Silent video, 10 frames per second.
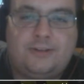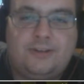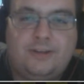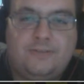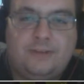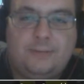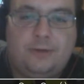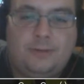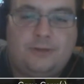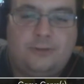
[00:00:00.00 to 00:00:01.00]
World
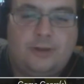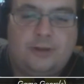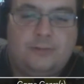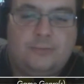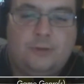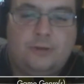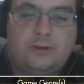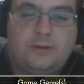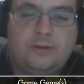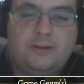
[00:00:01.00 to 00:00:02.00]
7 is pretty much the random
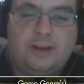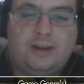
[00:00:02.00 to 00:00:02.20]
world.